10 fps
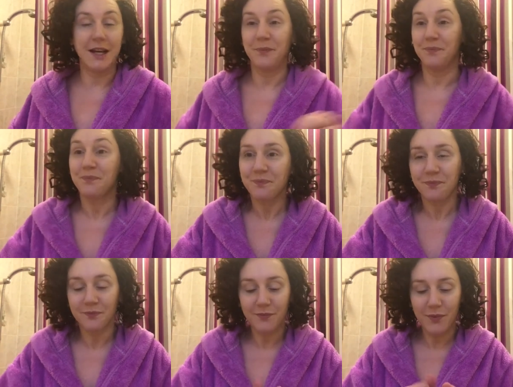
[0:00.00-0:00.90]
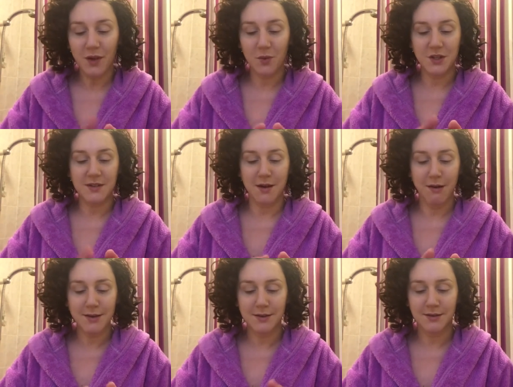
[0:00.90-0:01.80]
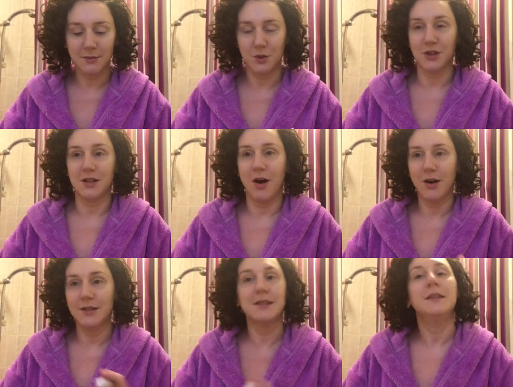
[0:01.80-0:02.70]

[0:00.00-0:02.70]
day, which is nice.